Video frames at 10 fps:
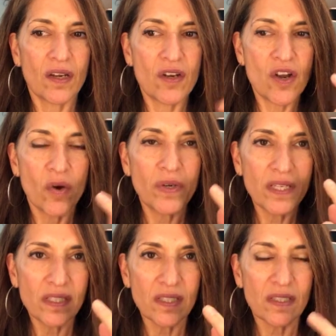
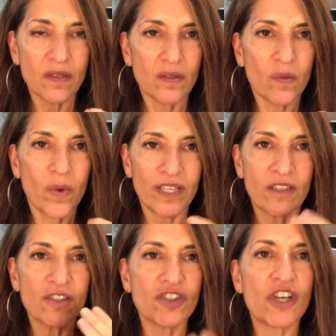notice when
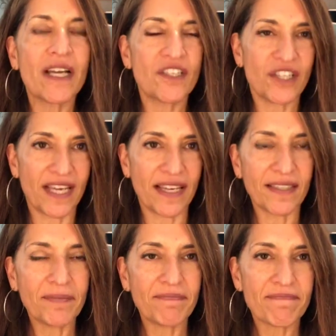you're judging